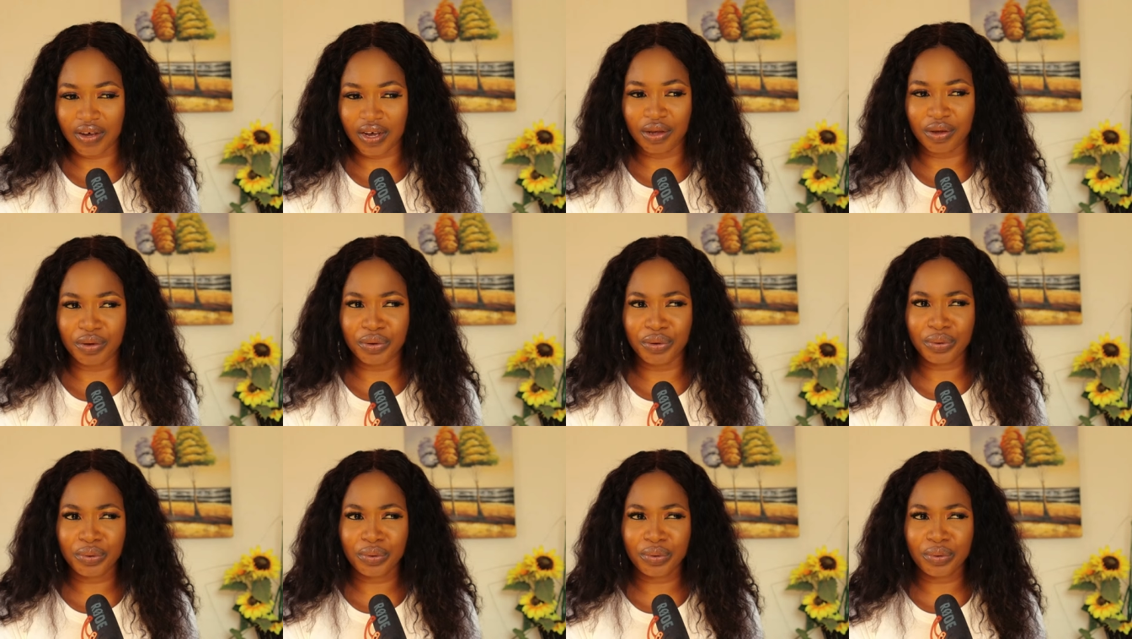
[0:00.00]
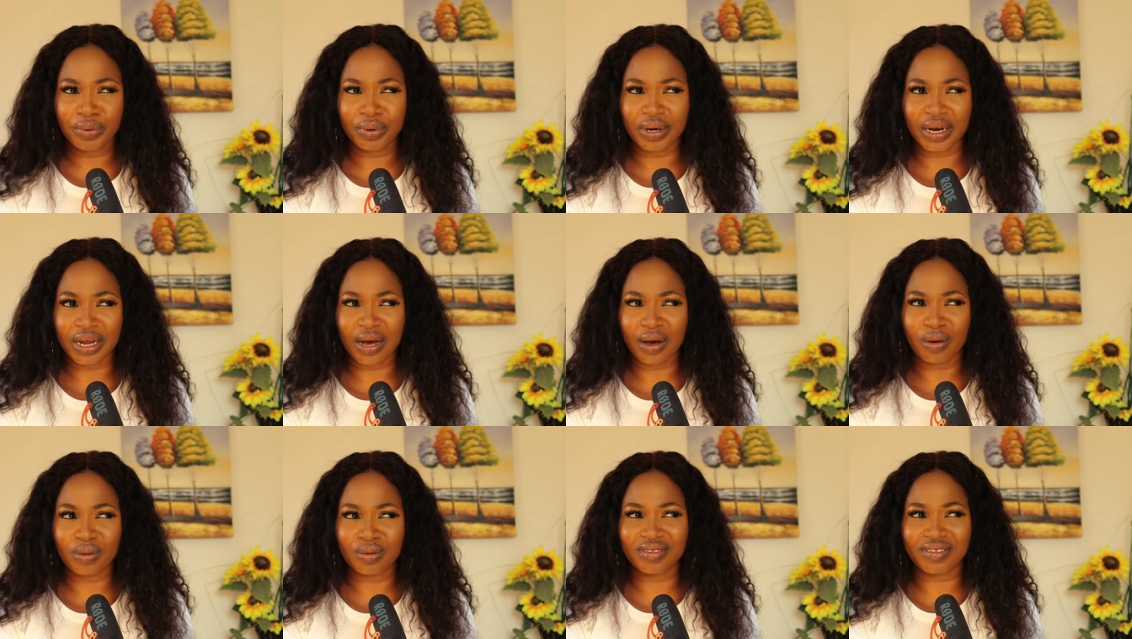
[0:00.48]
are you
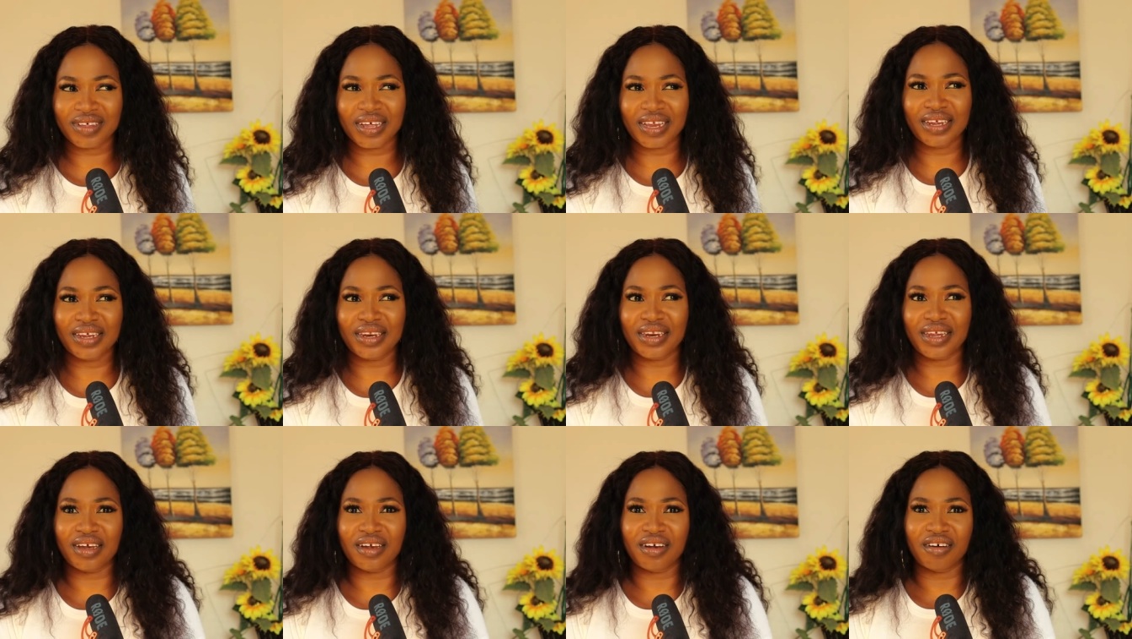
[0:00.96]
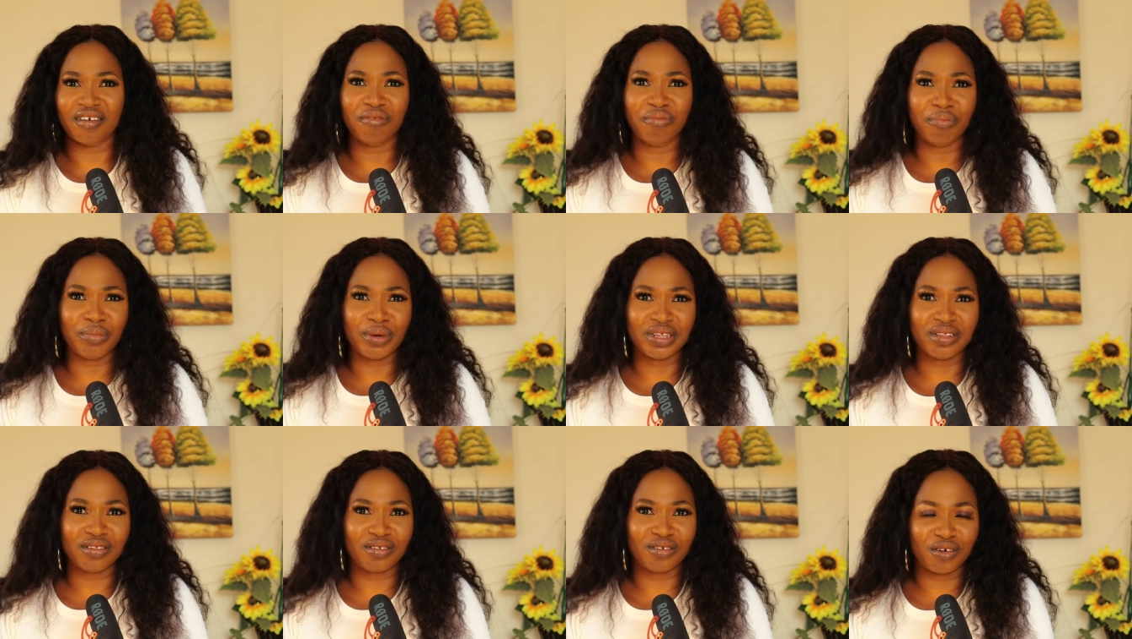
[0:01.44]
now telling the
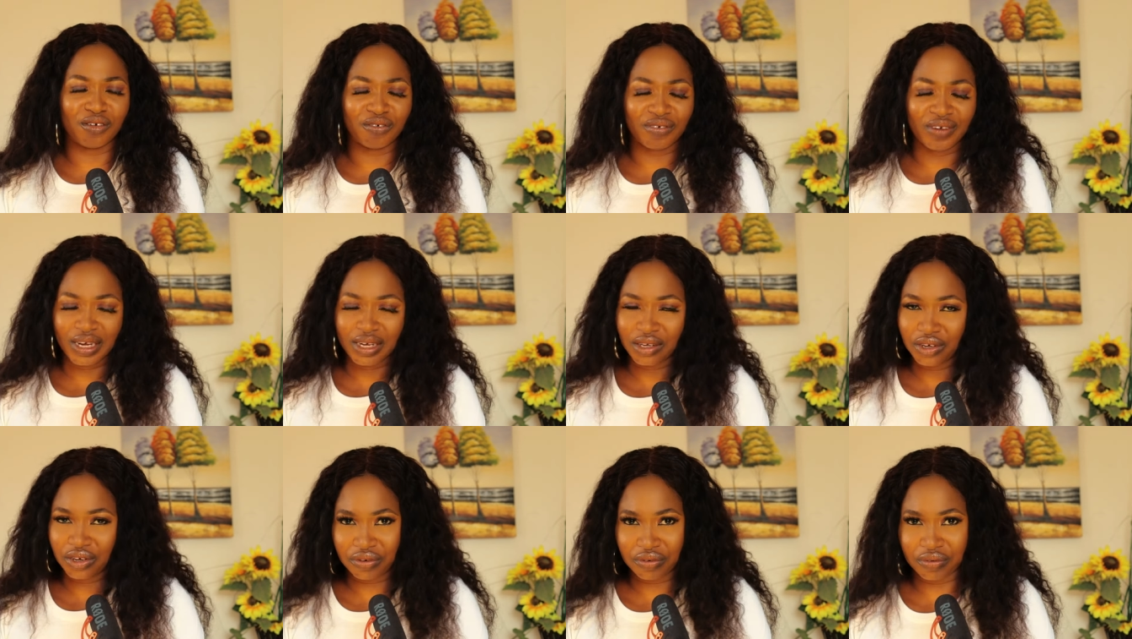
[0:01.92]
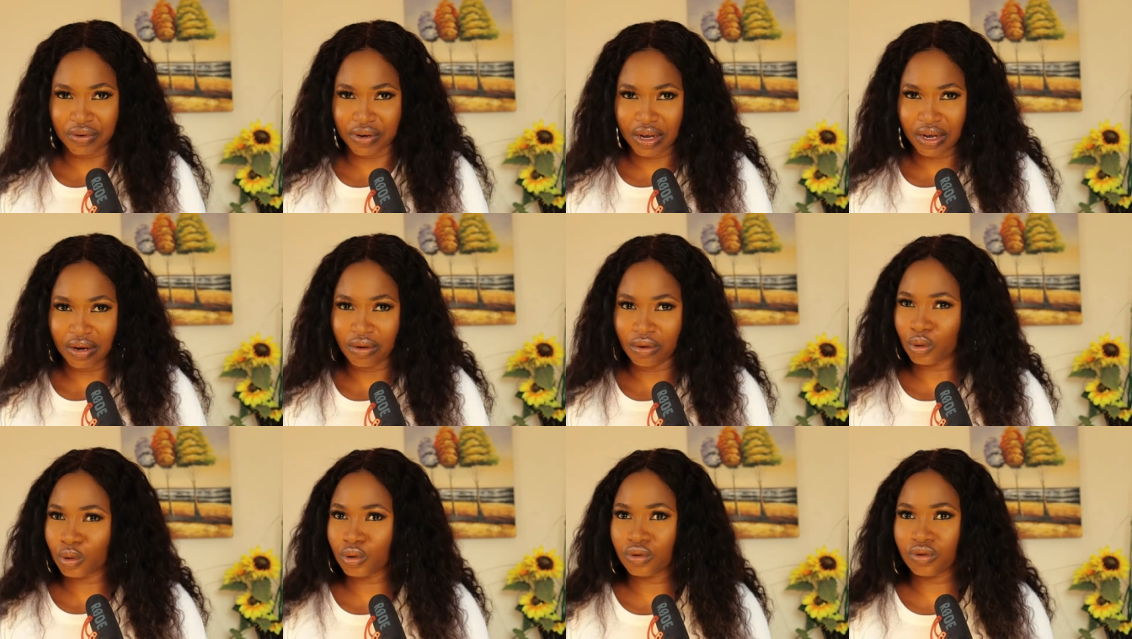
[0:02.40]
government of
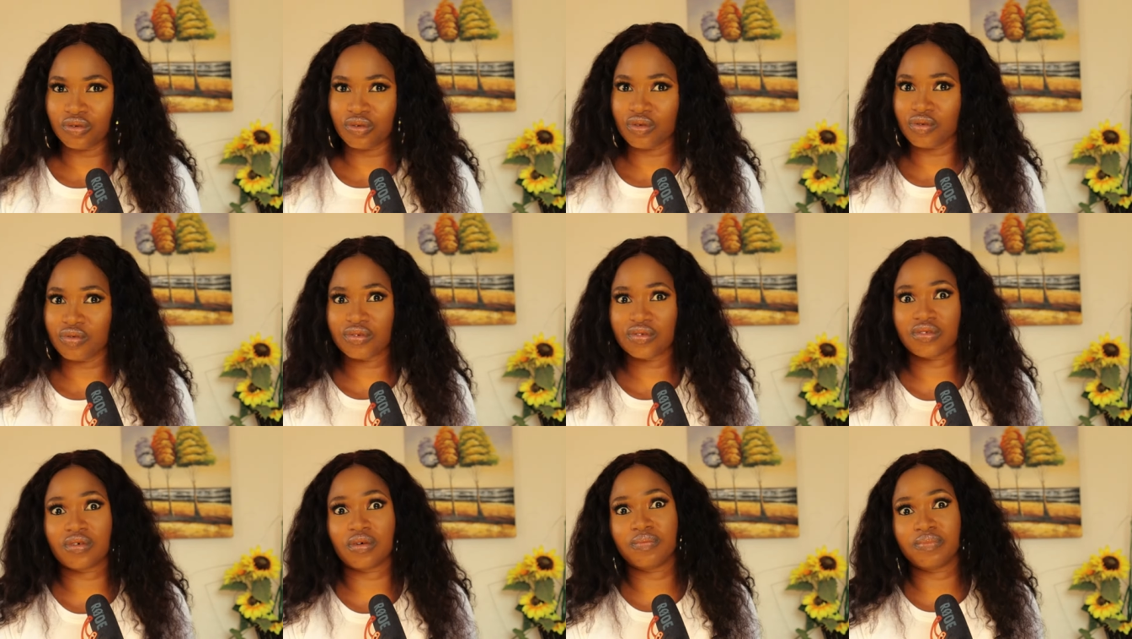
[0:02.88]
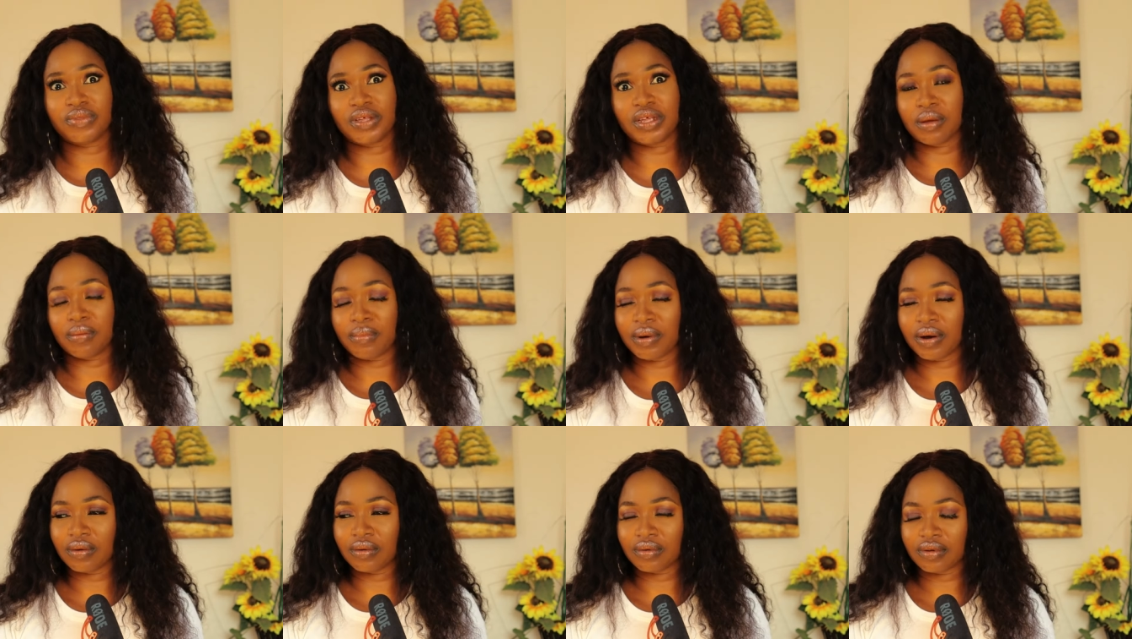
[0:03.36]
Nigeria not to do
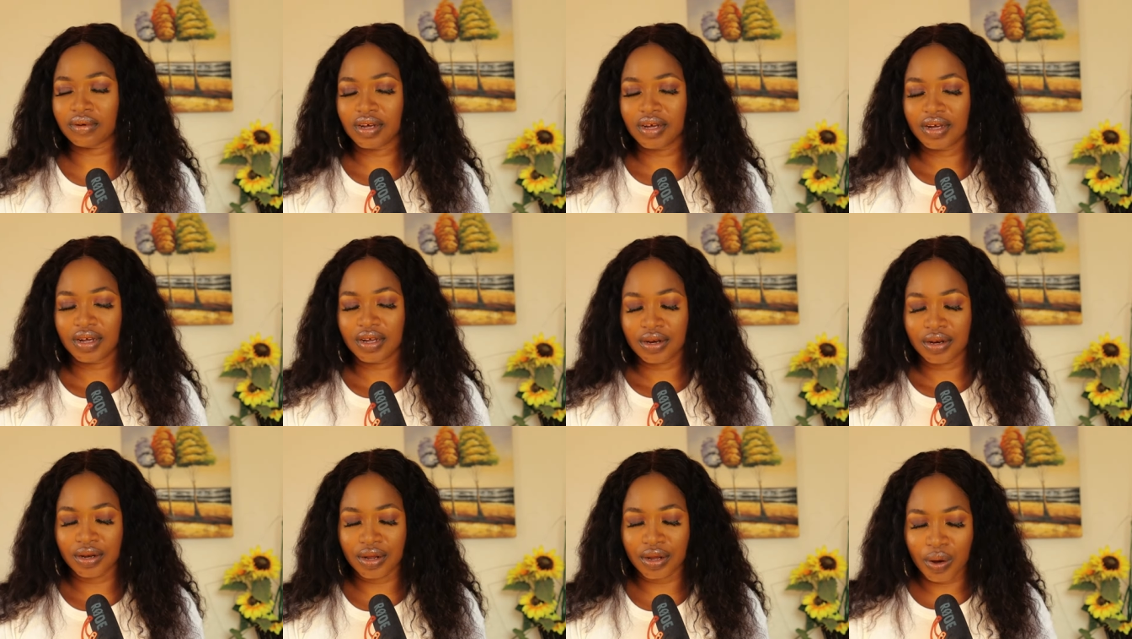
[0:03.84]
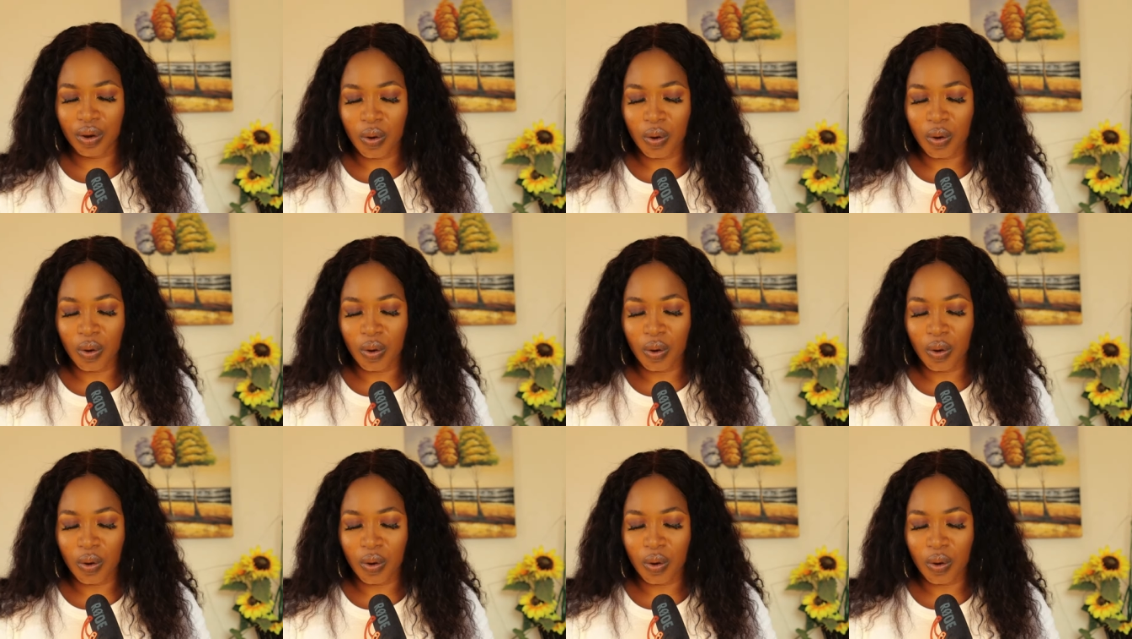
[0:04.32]
something about the